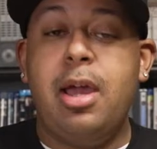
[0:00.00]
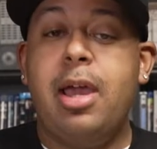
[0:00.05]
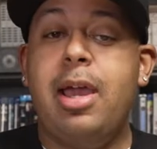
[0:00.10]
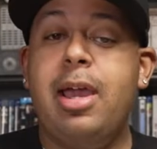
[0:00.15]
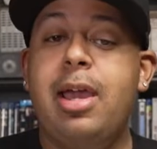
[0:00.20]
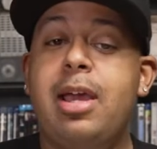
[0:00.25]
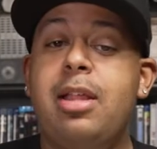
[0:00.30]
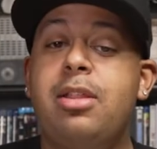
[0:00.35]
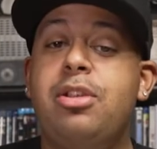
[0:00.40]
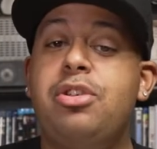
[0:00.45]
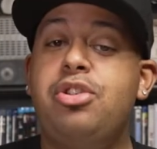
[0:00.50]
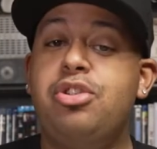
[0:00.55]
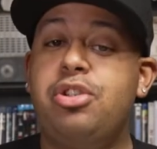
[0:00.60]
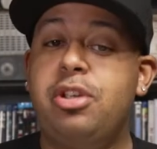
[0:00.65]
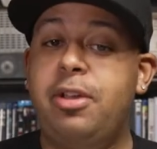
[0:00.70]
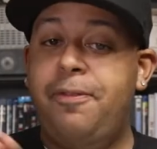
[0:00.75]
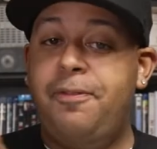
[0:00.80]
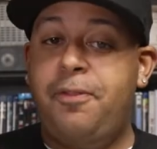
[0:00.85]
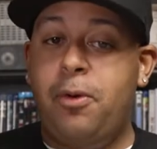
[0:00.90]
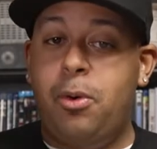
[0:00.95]
And there's
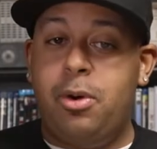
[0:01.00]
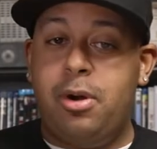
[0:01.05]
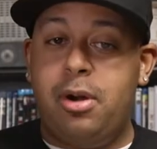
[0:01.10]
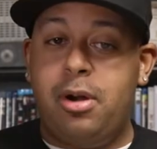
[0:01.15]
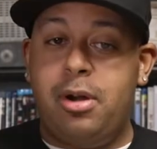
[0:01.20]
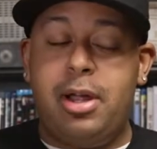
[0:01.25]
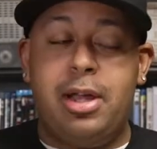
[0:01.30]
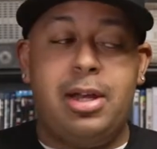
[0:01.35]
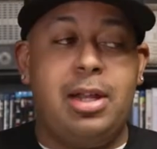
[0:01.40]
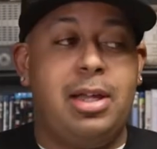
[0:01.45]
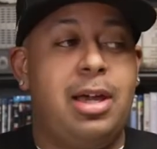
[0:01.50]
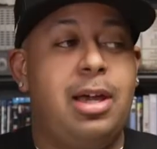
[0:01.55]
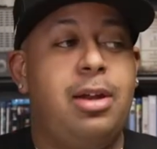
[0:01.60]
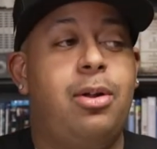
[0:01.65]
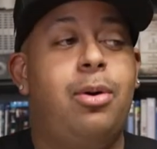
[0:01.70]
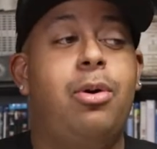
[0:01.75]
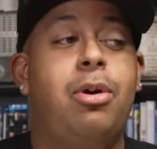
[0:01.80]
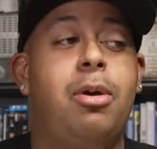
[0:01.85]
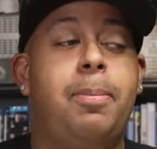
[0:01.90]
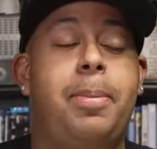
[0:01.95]
usually 4, and again,
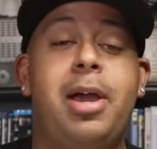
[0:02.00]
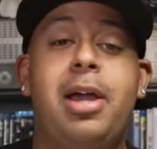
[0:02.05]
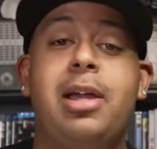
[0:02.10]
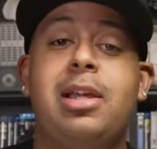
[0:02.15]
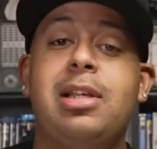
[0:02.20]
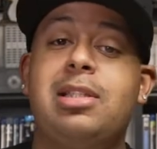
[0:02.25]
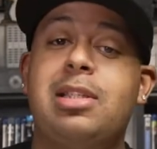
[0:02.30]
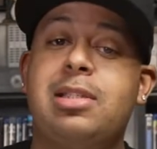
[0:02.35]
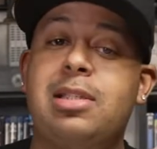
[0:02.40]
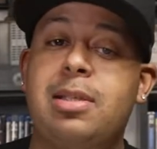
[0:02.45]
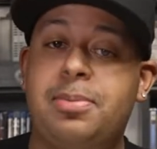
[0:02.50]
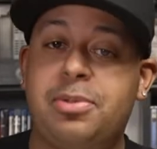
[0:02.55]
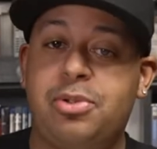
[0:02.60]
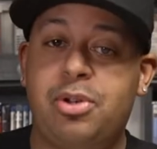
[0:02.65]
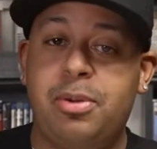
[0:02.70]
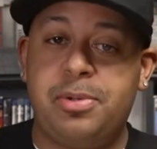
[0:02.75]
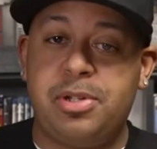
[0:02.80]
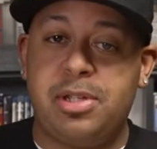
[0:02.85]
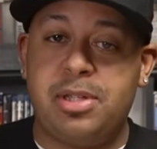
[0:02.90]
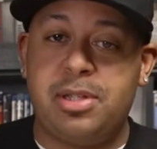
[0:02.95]
Horror Pack is a
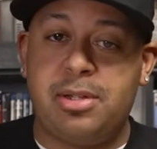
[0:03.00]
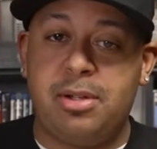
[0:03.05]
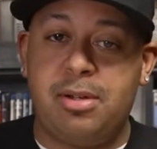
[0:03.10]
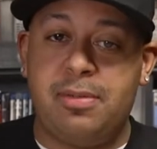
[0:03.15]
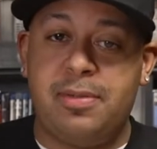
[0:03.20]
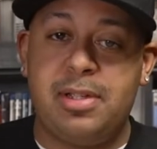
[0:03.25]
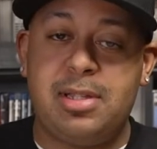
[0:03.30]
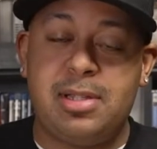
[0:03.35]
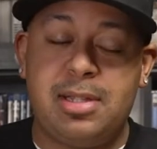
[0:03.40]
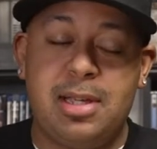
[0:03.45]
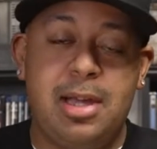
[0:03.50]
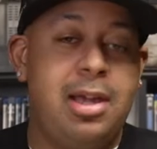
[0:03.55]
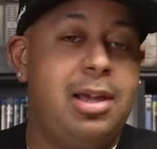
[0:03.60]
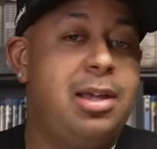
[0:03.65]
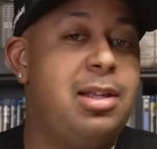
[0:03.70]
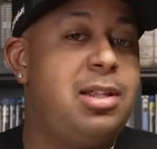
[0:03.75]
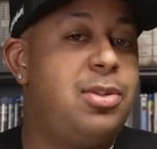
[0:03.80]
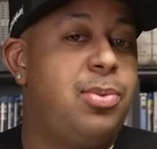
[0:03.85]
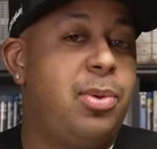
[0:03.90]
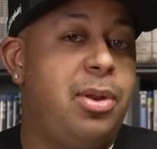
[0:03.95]
subscription service.
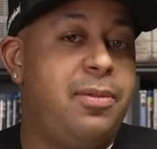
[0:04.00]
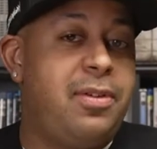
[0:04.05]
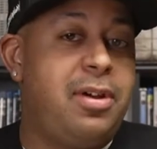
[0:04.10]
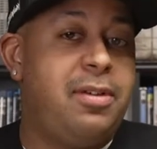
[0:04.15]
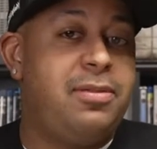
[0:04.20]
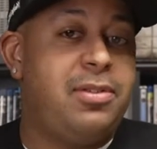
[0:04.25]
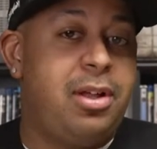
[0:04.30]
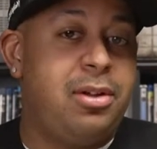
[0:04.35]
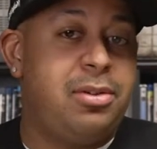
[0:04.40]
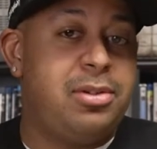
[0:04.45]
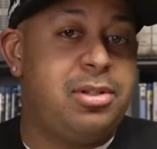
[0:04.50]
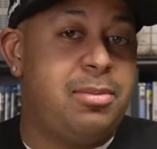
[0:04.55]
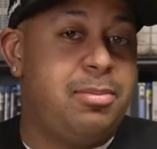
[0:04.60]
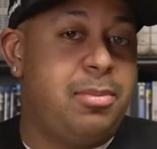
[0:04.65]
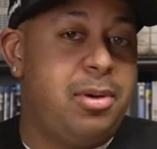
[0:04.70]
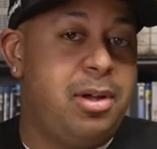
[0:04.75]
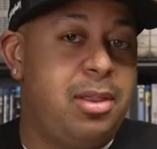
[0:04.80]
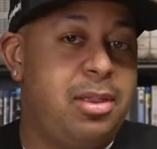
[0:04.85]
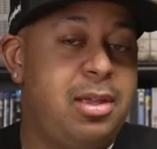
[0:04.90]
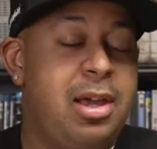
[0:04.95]
It's $25 a
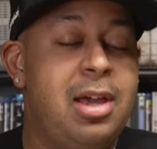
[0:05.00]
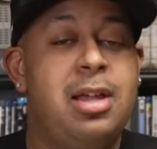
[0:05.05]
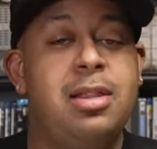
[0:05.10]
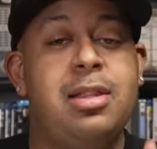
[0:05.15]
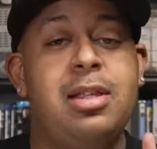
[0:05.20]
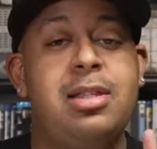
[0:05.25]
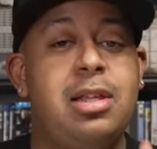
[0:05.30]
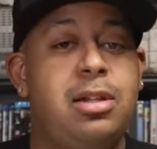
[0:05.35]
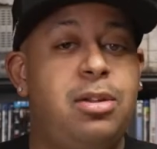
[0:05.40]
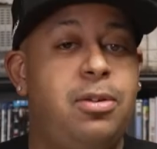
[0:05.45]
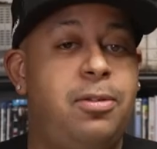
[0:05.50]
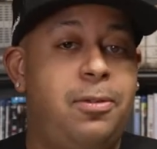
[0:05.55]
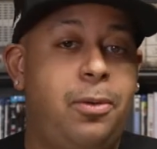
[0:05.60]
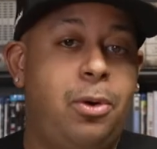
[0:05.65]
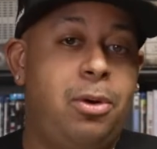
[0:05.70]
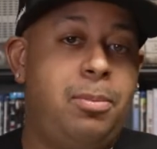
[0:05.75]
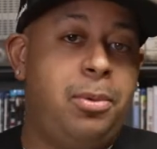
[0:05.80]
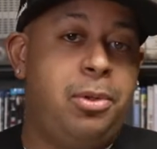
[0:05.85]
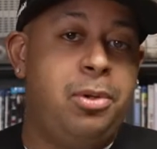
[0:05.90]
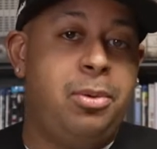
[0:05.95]
month. They send you
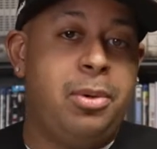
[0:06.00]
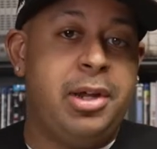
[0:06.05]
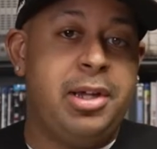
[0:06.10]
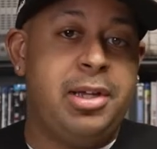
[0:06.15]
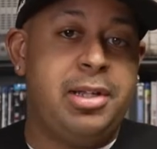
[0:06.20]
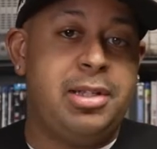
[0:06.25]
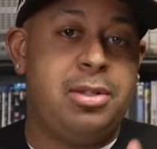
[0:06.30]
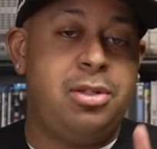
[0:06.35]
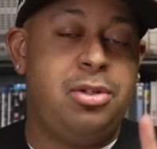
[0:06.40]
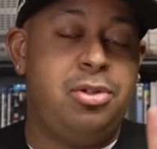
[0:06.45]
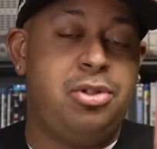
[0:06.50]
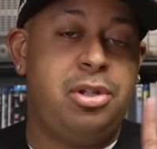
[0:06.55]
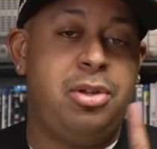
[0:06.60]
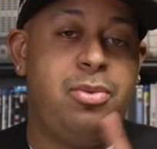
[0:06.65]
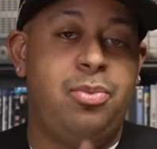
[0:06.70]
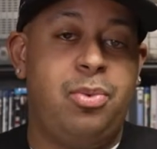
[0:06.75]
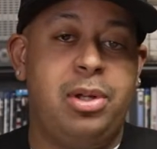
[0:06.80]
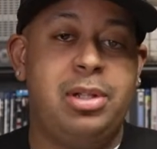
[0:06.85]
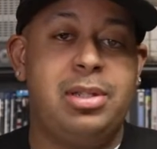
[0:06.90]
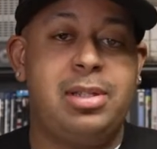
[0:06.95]
4 Blu-rays, usually
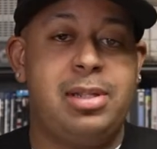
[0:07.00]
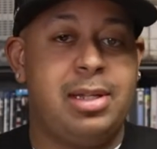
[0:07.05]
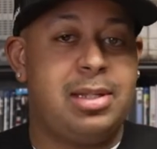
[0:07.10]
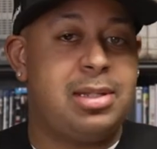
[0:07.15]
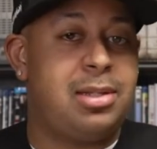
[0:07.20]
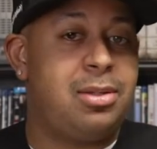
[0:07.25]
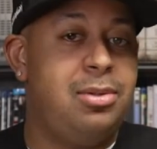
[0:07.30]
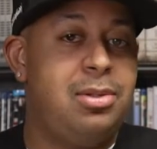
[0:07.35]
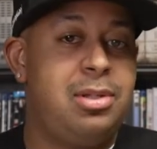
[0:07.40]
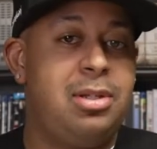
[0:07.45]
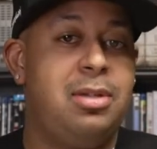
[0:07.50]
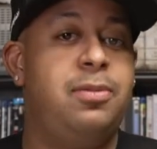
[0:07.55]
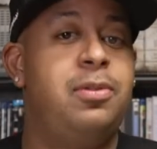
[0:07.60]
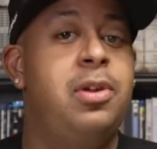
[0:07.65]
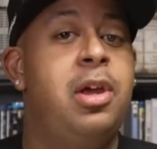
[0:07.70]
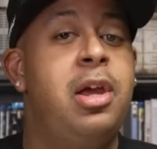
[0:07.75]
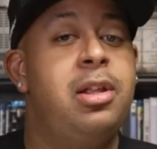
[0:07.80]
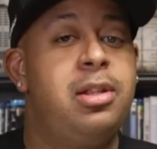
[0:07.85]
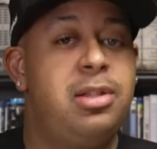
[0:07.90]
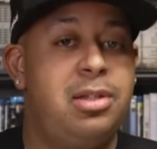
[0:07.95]
one's an exclusive
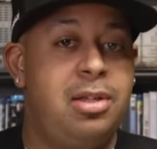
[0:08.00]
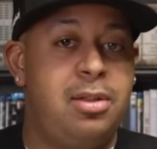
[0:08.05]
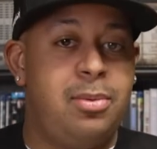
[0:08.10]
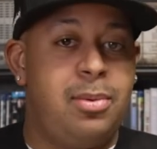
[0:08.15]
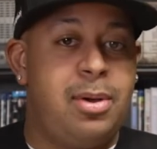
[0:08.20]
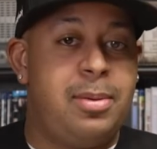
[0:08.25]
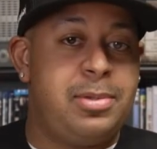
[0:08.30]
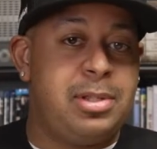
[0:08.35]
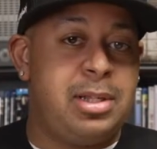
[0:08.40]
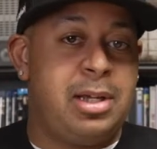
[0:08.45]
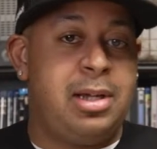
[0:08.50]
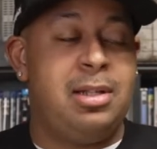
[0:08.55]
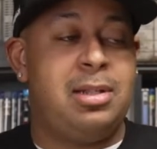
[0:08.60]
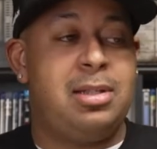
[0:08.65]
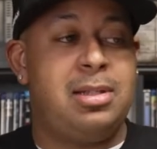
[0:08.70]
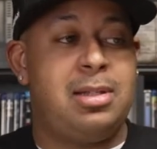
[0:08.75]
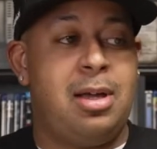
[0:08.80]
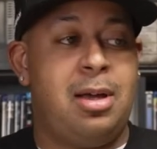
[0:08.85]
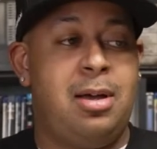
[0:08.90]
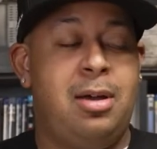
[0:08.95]
to the
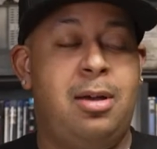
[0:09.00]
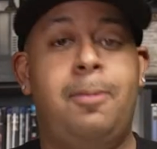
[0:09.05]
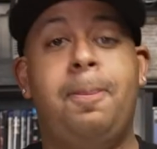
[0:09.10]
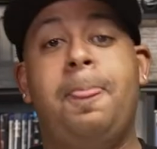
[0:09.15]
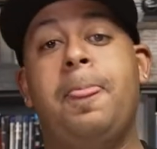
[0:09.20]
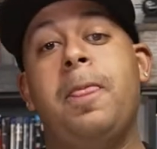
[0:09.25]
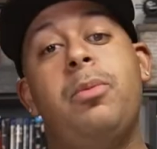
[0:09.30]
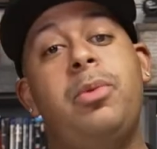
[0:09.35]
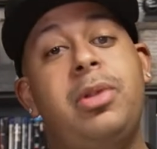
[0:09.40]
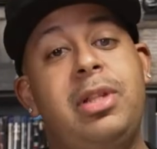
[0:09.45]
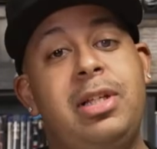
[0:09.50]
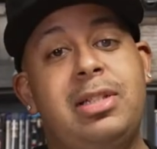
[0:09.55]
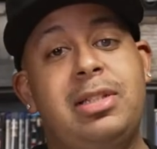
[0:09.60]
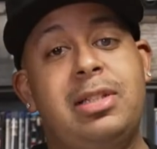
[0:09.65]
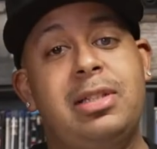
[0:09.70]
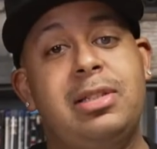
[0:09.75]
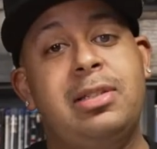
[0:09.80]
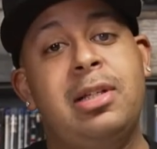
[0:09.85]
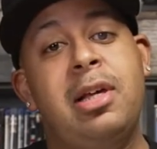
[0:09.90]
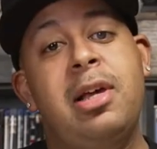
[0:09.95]
website's
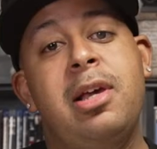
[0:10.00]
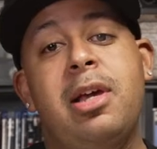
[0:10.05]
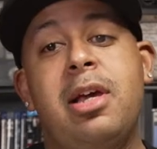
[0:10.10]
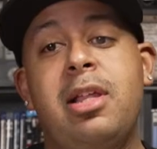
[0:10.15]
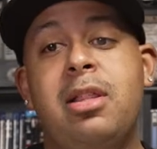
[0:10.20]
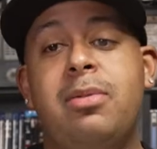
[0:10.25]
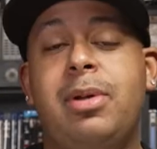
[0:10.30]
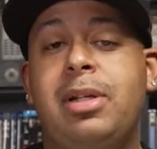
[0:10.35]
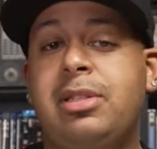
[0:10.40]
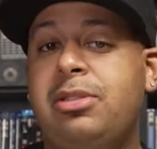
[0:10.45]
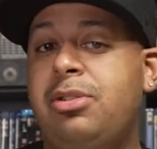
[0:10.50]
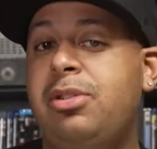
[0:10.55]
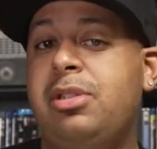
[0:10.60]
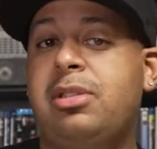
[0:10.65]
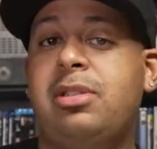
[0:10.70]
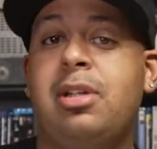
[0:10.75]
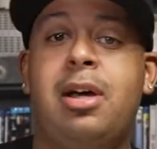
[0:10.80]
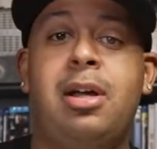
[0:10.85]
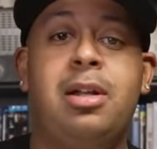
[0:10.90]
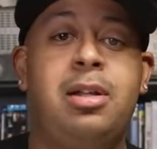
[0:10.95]
releases, and the rest are
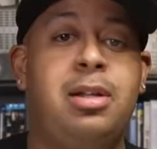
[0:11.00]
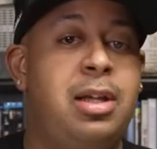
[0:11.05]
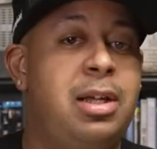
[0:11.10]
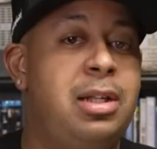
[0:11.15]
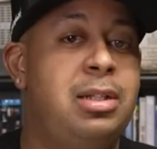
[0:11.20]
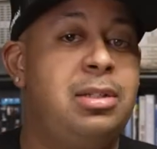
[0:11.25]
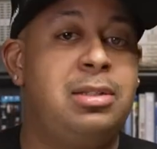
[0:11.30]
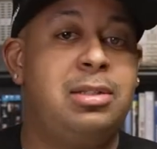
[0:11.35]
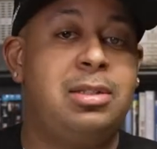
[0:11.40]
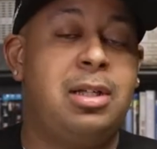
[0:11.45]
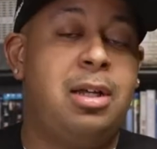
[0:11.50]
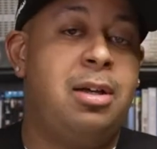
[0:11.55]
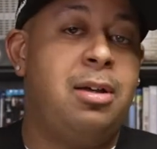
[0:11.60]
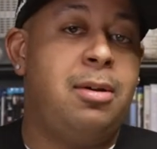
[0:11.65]
just odd and ends.